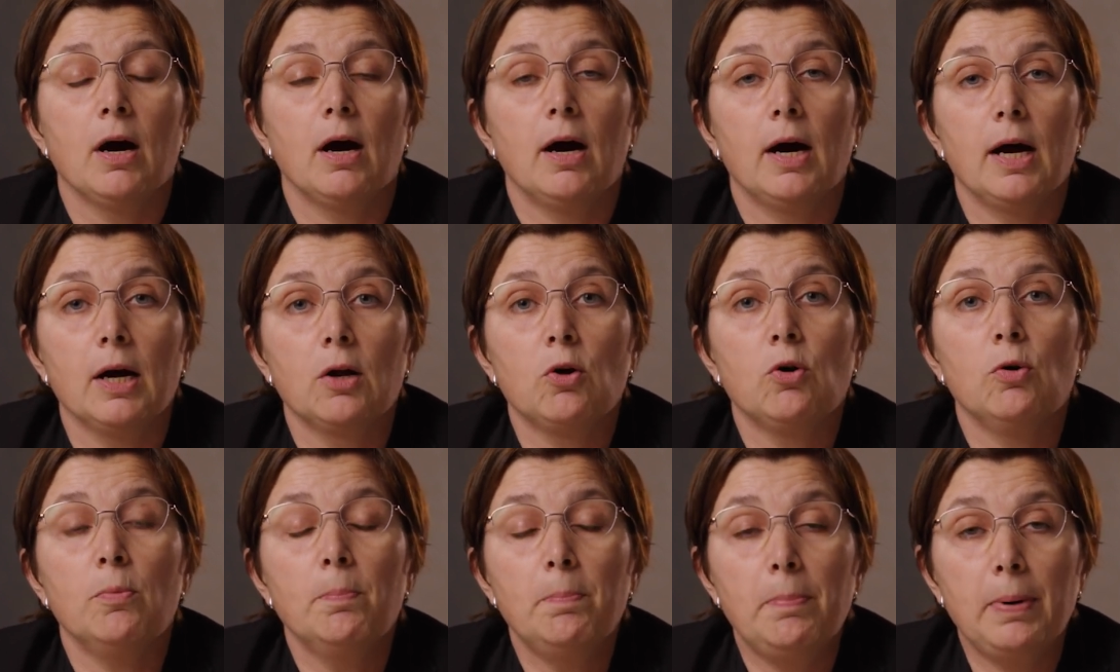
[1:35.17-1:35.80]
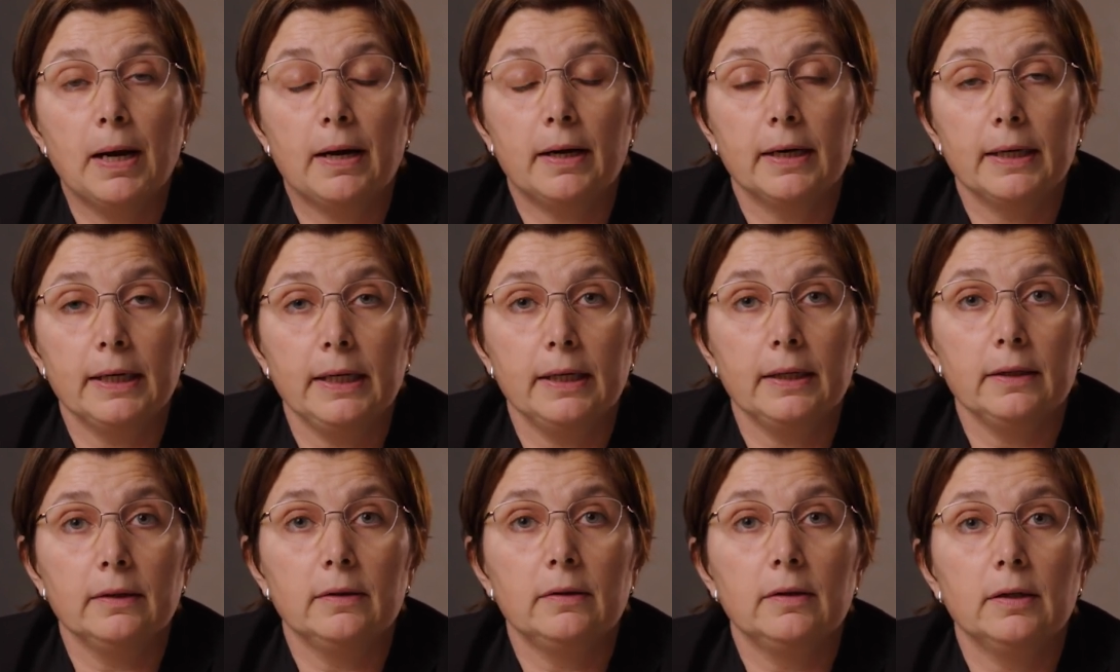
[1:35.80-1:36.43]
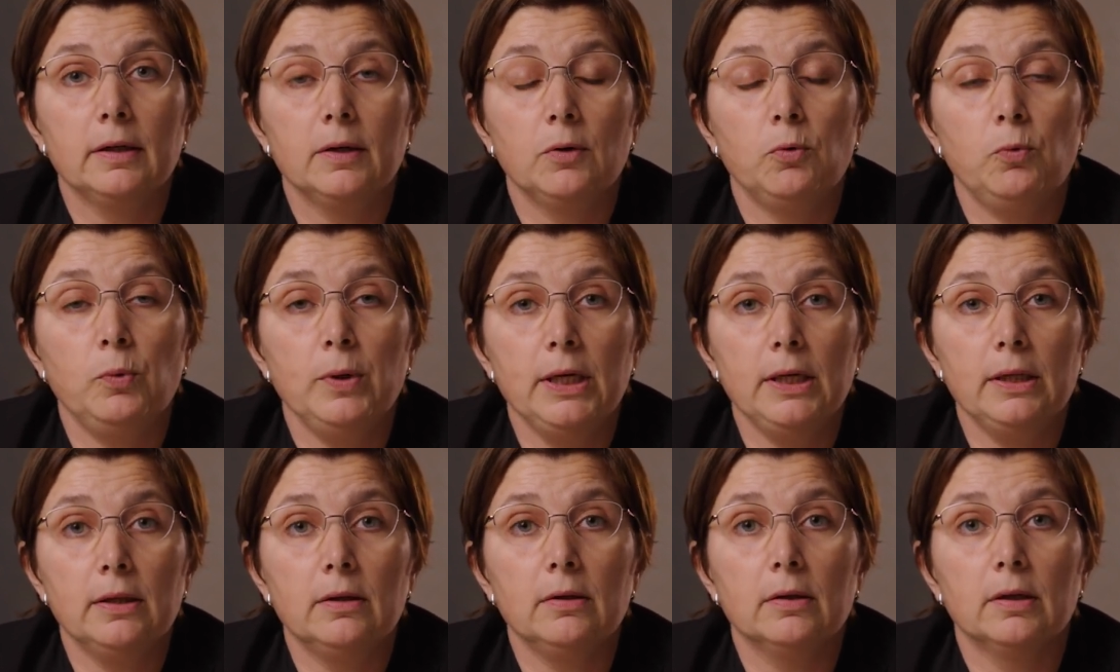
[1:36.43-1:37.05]
are compliant
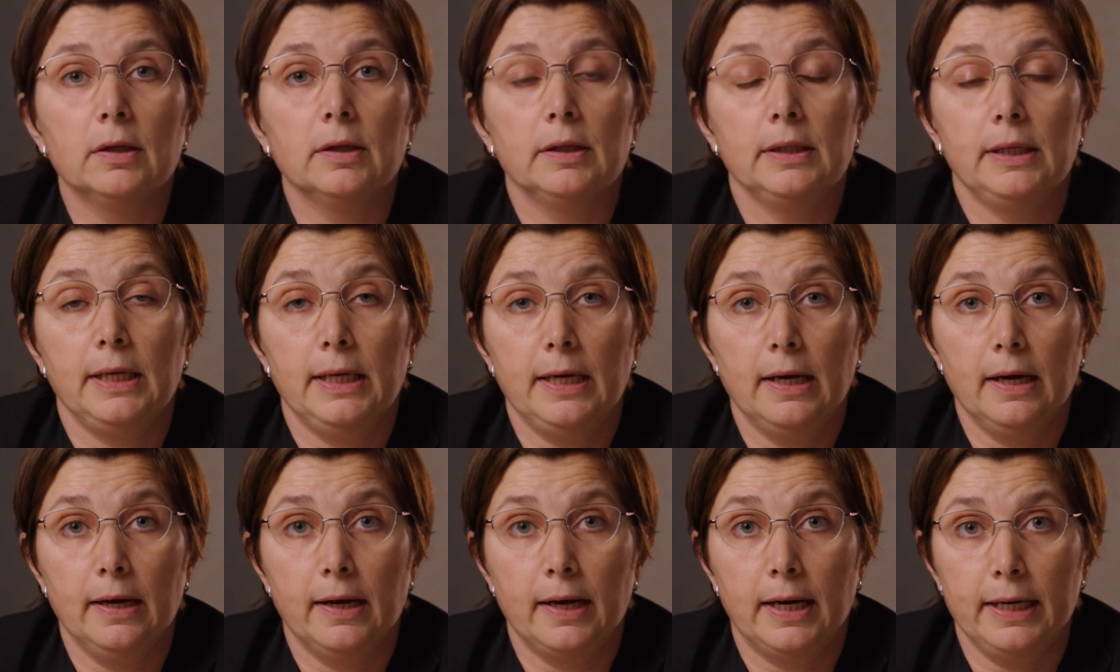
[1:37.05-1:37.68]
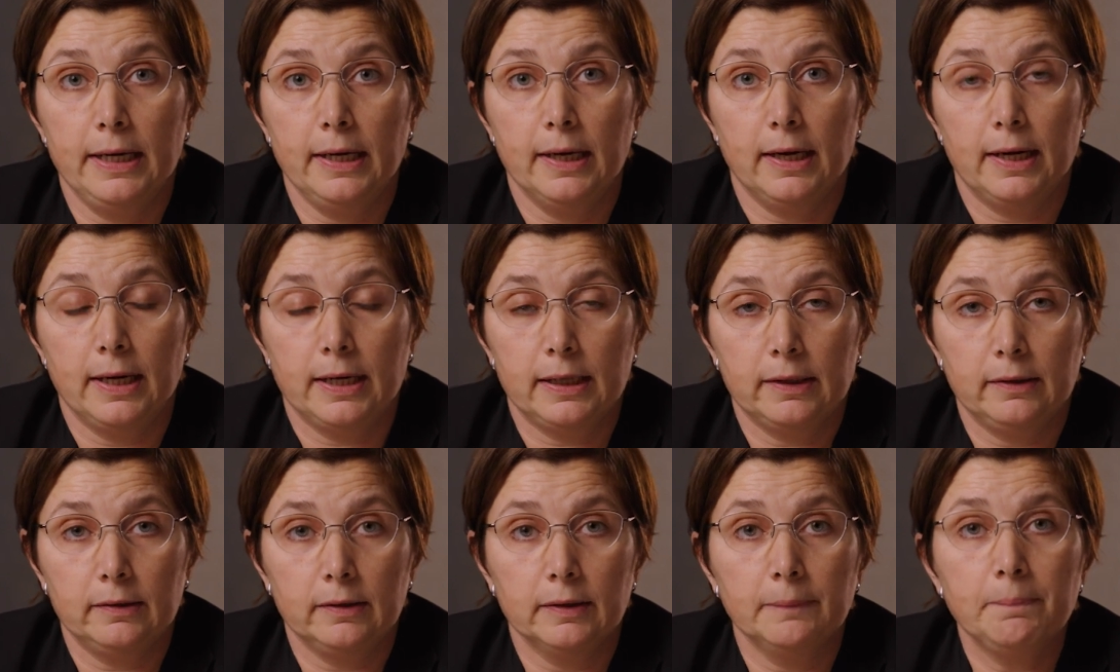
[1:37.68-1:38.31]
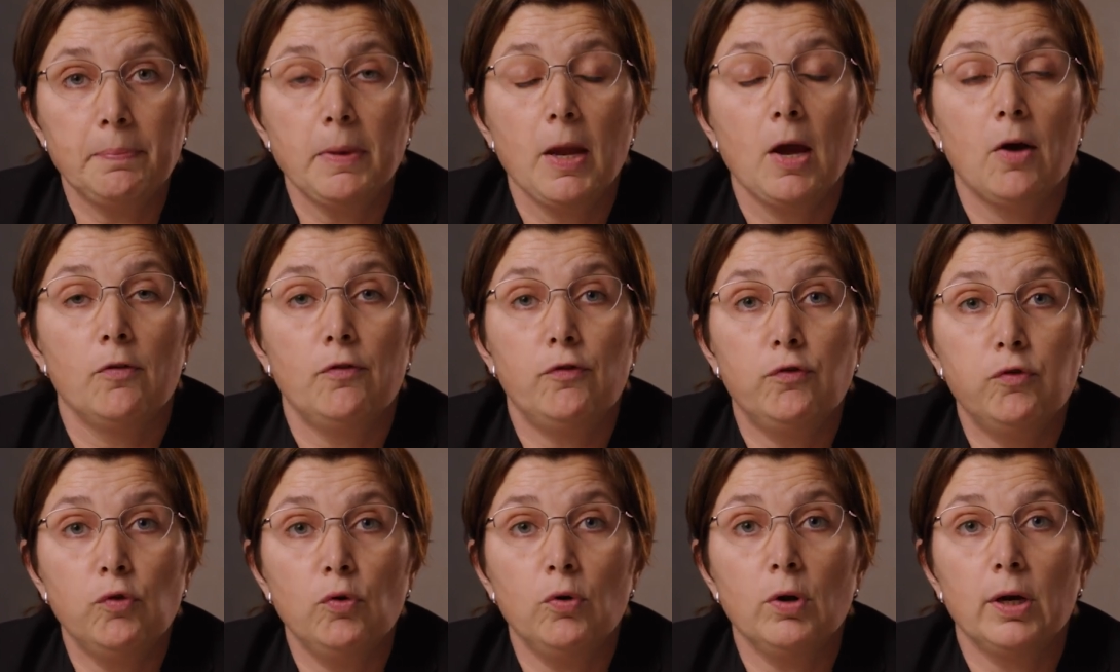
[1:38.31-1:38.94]
with the AI Act
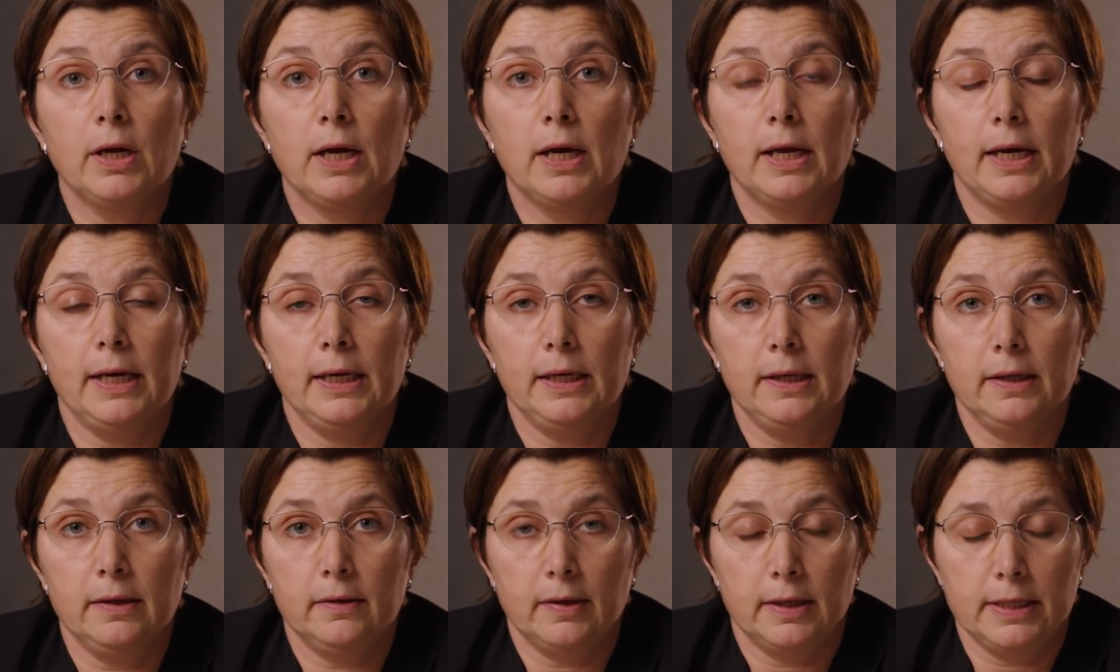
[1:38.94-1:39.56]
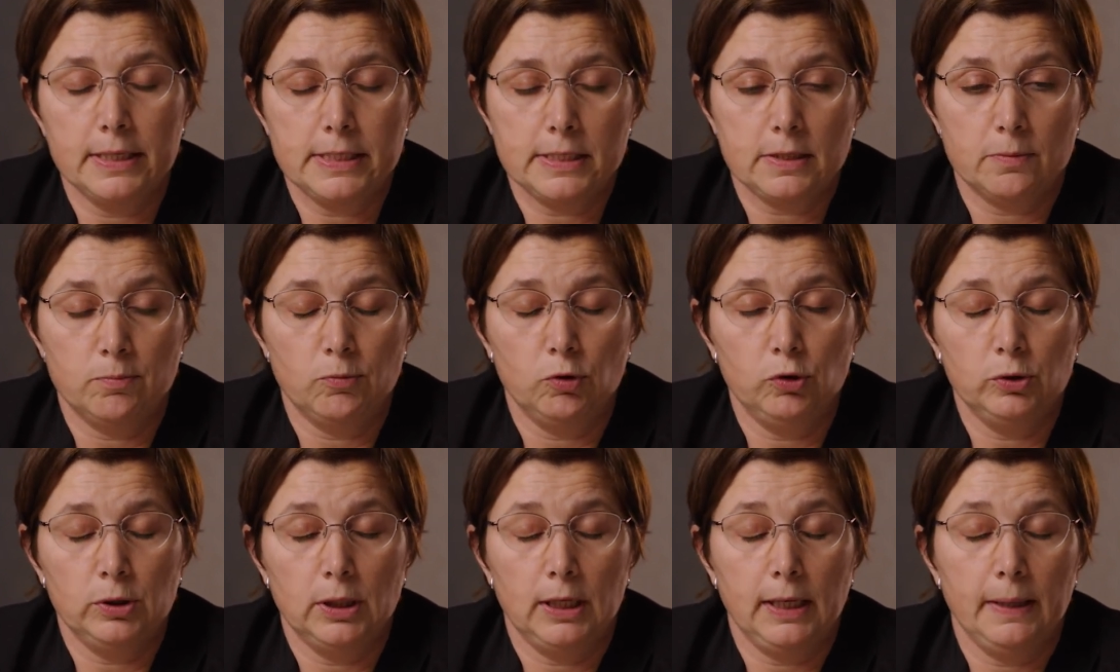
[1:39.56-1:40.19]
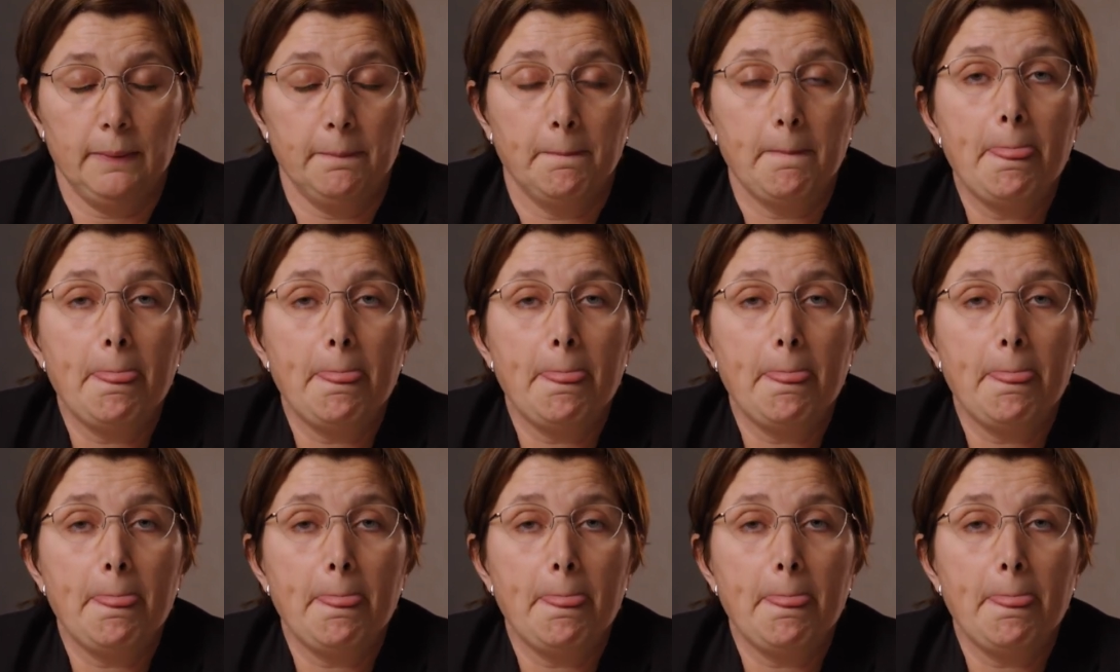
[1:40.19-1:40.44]
for credit risk modeling.